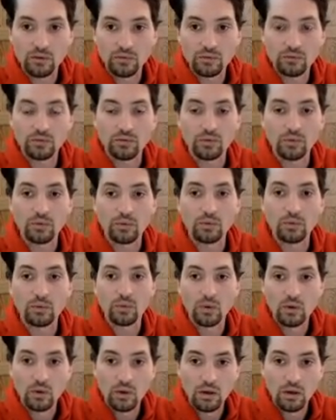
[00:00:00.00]
to
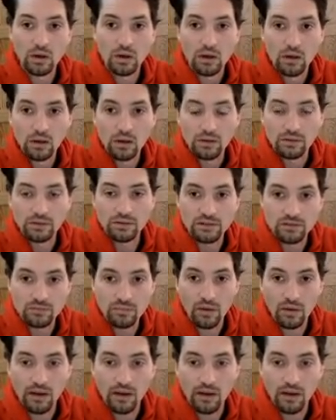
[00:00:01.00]
display